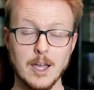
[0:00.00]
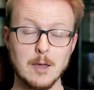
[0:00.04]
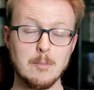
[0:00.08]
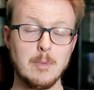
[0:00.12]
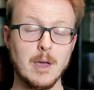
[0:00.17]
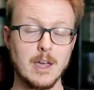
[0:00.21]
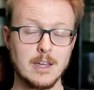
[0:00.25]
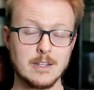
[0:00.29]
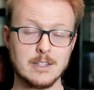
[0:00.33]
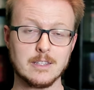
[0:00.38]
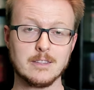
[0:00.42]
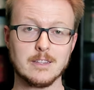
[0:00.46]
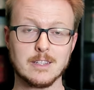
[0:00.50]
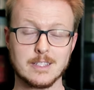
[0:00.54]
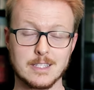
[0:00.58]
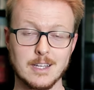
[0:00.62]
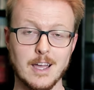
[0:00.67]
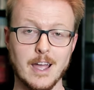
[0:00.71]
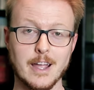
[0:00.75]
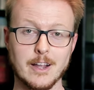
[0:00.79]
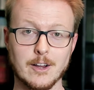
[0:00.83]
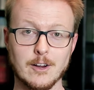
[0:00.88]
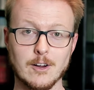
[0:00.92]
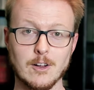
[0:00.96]
I abandoned the
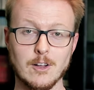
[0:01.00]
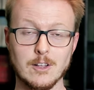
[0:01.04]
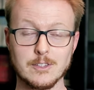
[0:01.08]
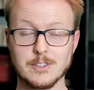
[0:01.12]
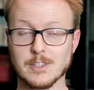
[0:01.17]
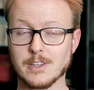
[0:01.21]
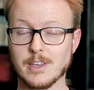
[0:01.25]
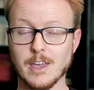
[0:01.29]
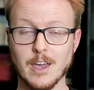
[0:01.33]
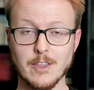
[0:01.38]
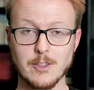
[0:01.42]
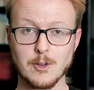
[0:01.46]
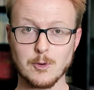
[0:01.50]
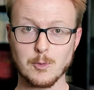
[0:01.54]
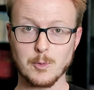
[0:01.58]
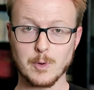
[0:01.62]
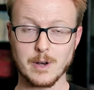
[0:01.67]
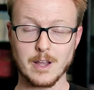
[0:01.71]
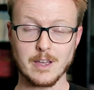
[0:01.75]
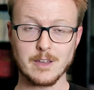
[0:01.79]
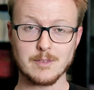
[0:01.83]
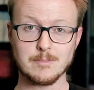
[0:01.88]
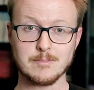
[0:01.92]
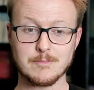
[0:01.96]
Tiger altogether
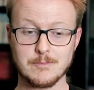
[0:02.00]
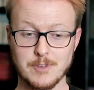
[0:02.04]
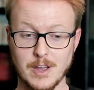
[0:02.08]
when I